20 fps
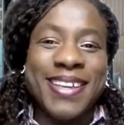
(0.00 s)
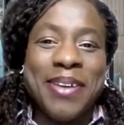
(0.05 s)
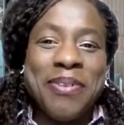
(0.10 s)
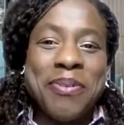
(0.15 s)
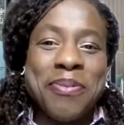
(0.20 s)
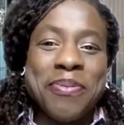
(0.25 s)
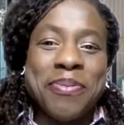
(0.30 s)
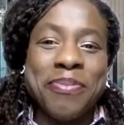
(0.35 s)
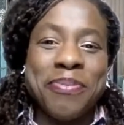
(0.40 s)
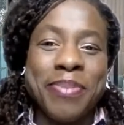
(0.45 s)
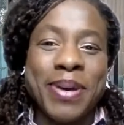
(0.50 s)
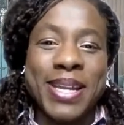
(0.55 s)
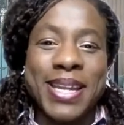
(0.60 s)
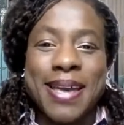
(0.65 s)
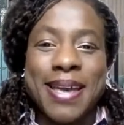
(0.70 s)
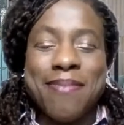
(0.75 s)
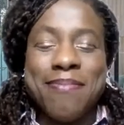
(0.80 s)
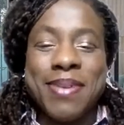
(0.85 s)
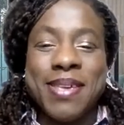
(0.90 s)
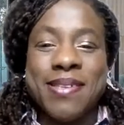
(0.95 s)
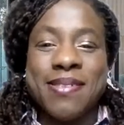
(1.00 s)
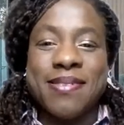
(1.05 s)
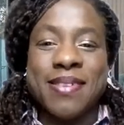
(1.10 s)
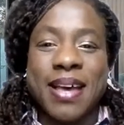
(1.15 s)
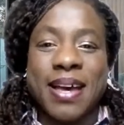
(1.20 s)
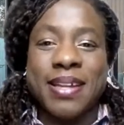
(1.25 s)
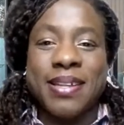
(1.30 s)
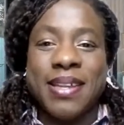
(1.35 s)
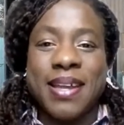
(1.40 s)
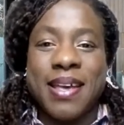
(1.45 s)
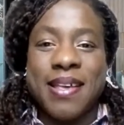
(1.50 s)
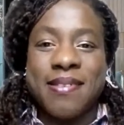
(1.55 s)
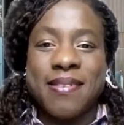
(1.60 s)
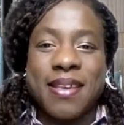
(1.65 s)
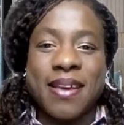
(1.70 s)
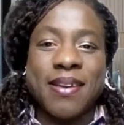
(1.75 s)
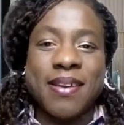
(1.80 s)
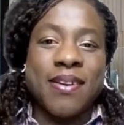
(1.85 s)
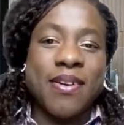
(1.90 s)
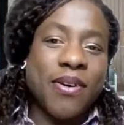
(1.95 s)
my name is Adeze
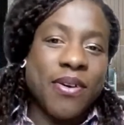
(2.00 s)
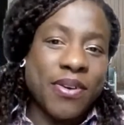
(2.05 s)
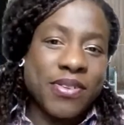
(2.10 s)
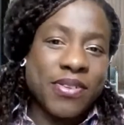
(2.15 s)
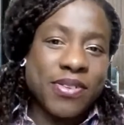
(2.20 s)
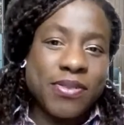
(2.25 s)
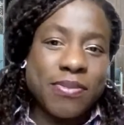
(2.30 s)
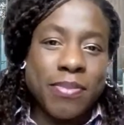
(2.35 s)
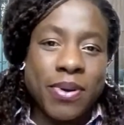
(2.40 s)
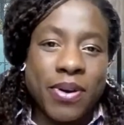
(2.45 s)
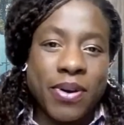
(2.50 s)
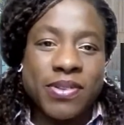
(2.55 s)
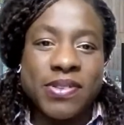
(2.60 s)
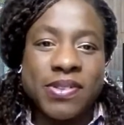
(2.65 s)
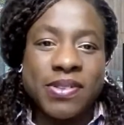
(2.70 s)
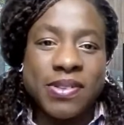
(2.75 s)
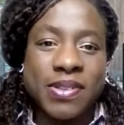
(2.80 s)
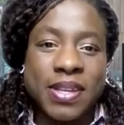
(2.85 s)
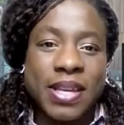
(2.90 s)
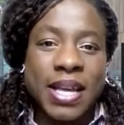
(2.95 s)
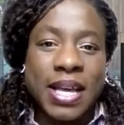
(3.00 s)
Cosmos,